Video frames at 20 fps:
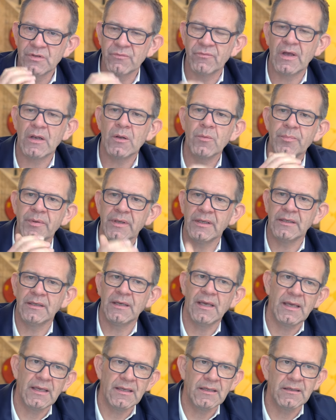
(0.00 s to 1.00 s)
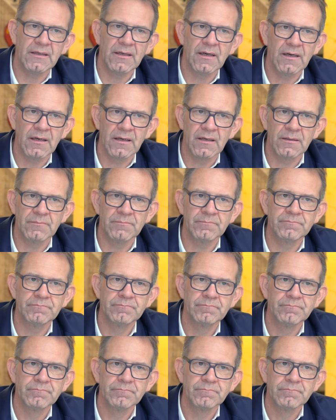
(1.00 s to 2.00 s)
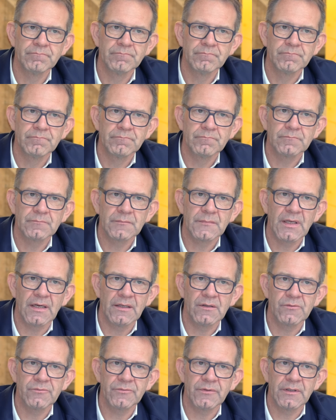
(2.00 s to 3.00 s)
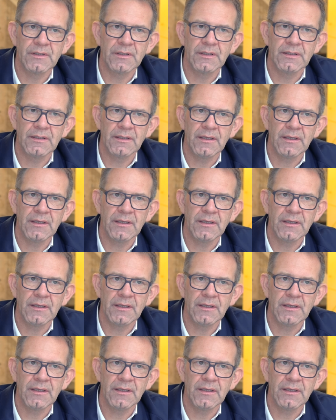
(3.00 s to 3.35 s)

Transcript: developing a um, kind of uh,